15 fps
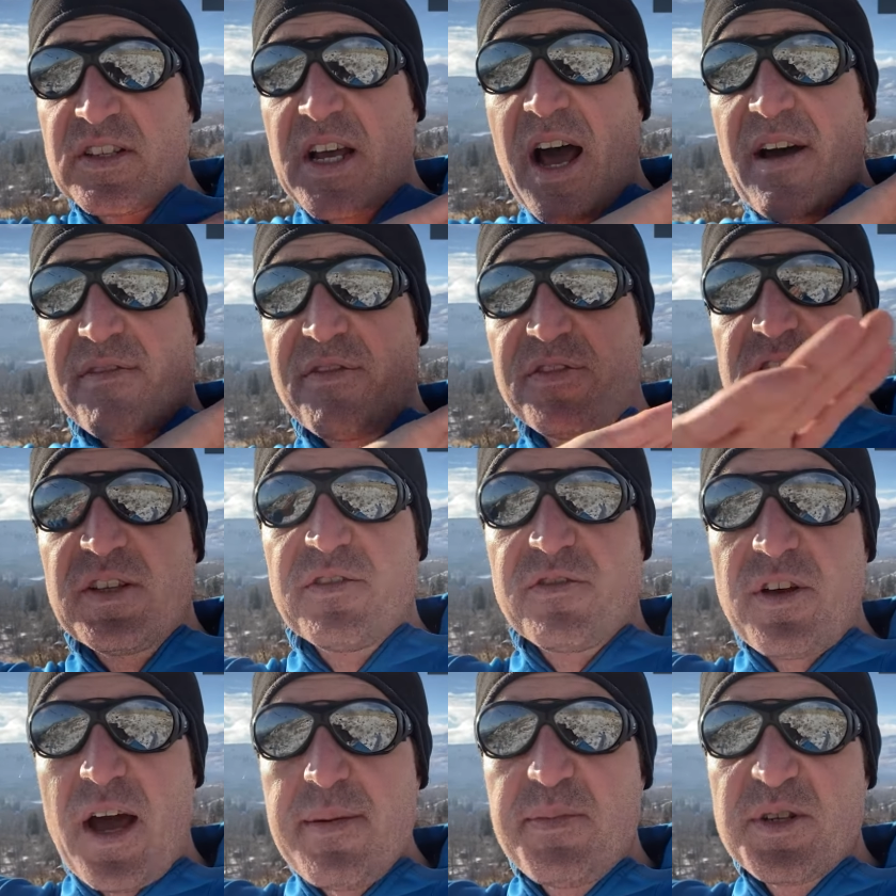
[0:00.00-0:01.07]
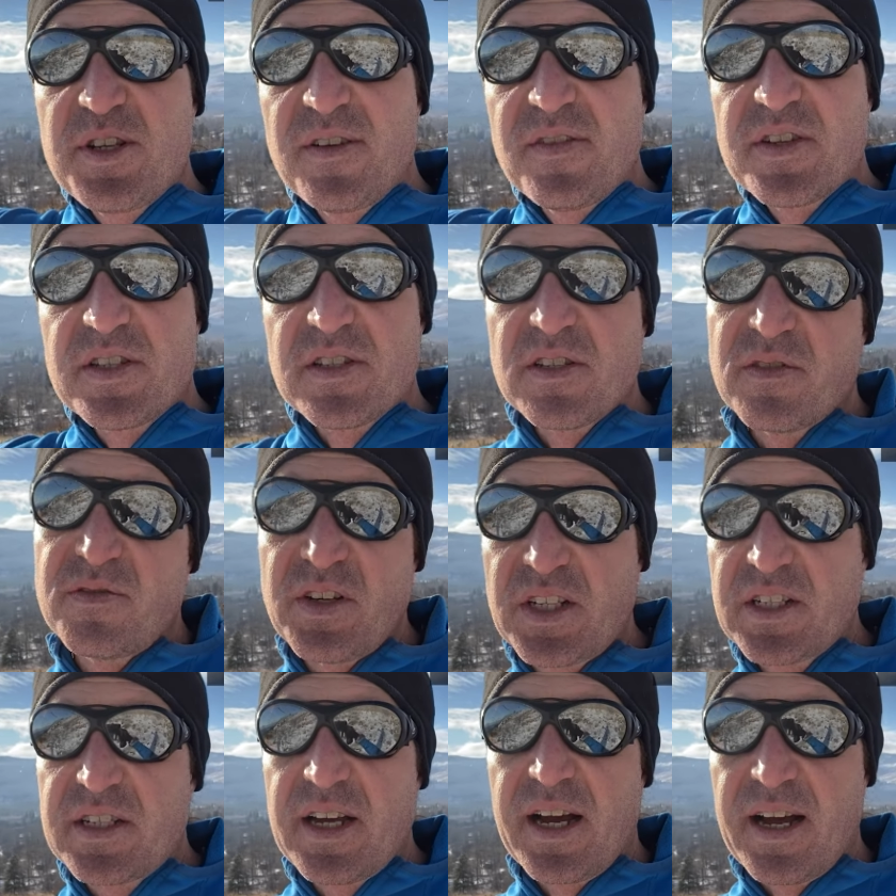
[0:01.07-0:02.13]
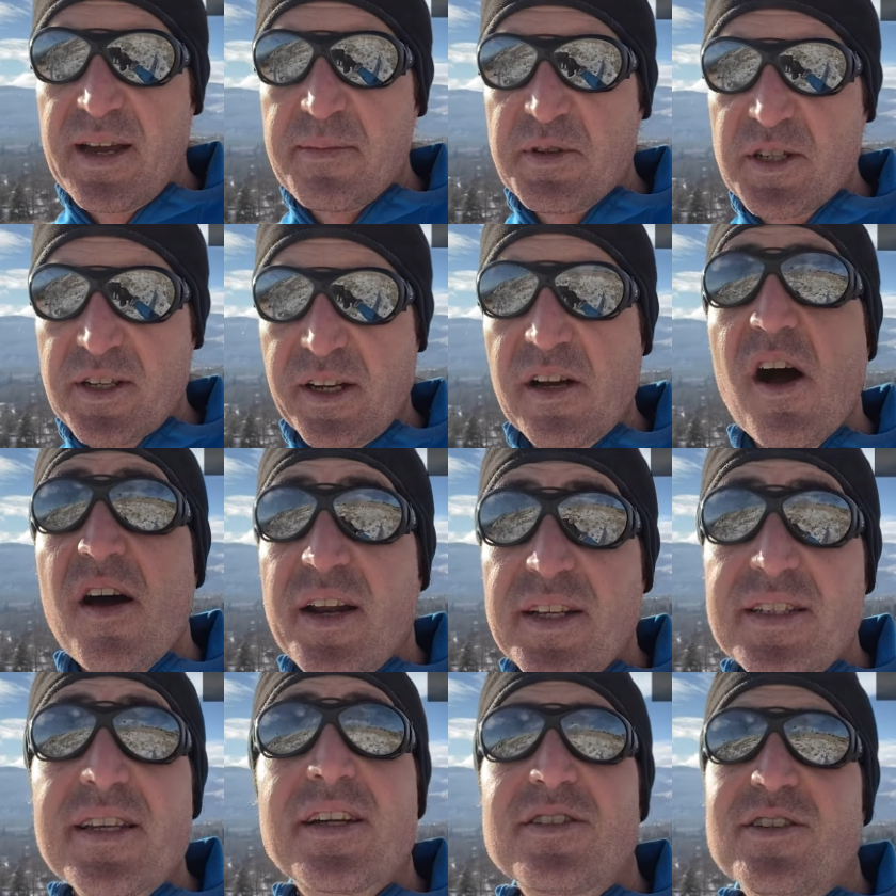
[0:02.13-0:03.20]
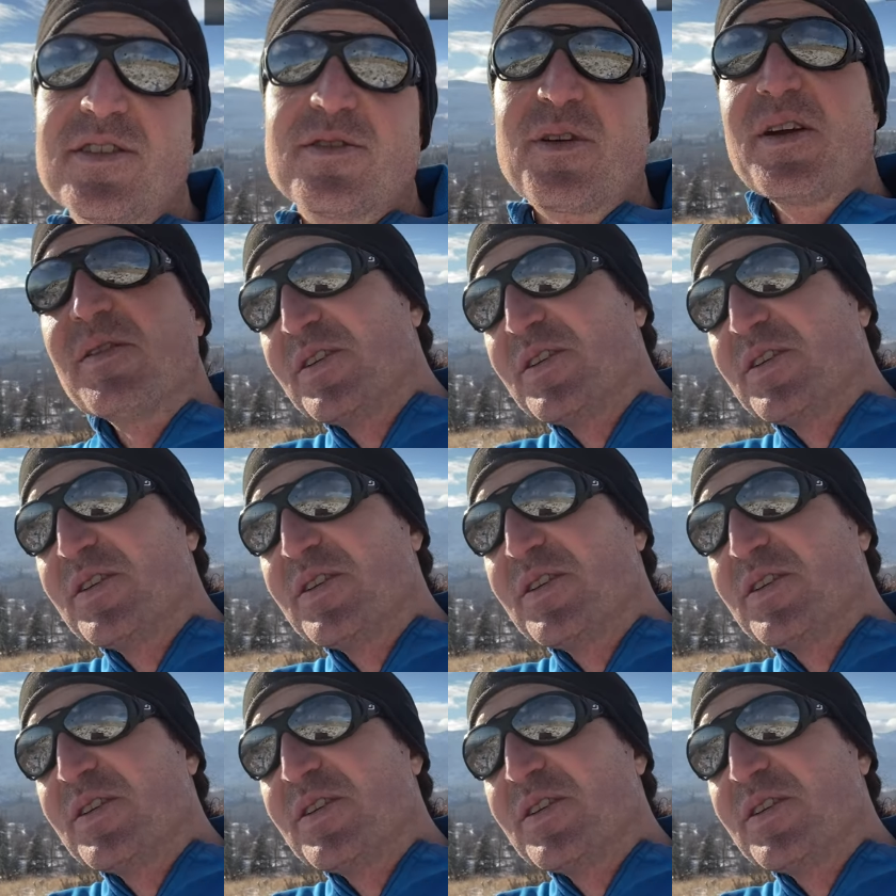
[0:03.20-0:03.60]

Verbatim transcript: Uh, hypersurfaces of is a fixed time, just like conic sections, right?